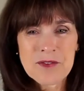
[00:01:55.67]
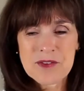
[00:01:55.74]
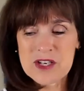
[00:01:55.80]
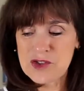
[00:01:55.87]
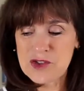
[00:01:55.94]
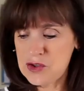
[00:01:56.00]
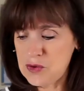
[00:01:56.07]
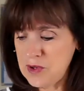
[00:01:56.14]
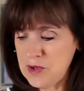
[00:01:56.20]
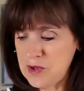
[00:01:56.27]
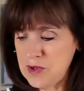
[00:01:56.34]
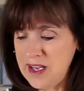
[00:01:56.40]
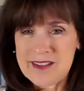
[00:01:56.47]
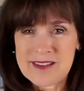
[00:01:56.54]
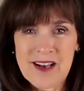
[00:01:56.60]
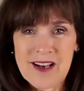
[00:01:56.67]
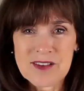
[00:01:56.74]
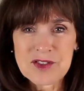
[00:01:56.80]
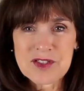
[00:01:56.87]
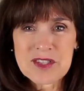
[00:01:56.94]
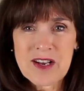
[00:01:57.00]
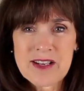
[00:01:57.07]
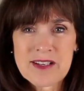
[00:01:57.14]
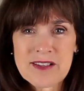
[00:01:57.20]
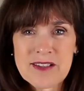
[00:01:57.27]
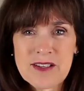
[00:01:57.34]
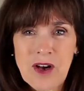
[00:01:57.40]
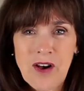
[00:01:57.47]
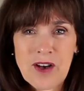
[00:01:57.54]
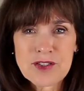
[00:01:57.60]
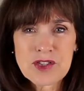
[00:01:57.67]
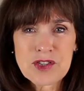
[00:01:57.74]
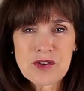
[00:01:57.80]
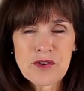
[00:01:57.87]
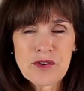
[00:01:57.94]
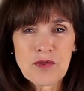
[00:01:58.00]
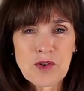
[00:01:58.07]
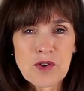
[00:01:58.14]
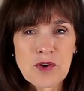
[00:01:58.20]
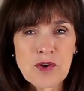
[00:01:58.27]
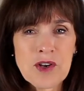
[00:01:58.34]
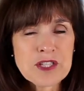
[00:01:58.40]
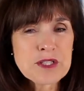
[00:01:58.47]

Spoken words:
that you can sign on to for